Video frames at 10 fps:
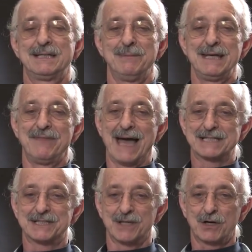To me,
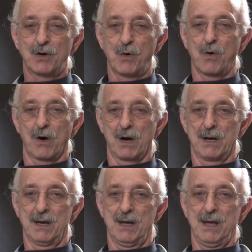that's the
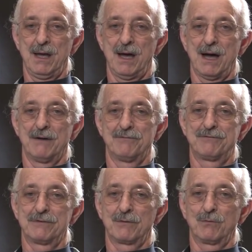core
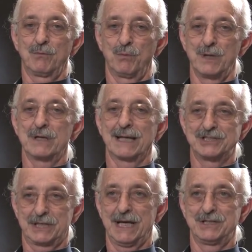of real
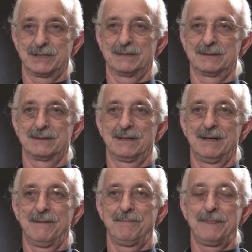education.
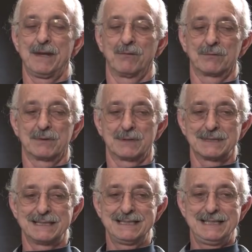You know,
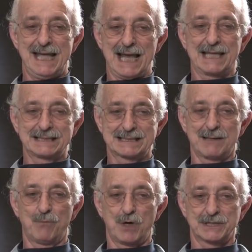telling
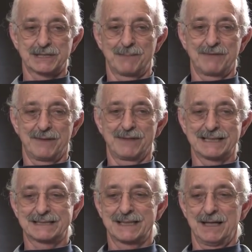someone something
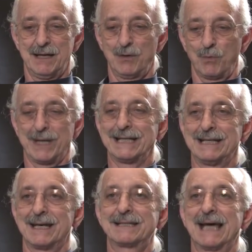that's
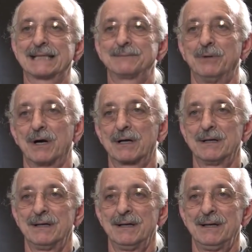written in a textbook
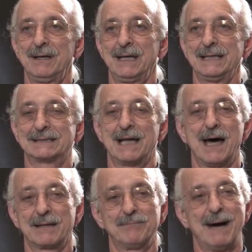is
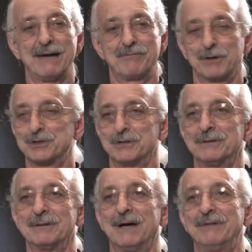not my
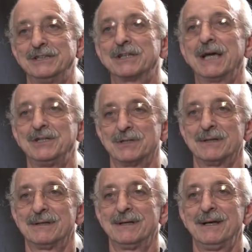version of education.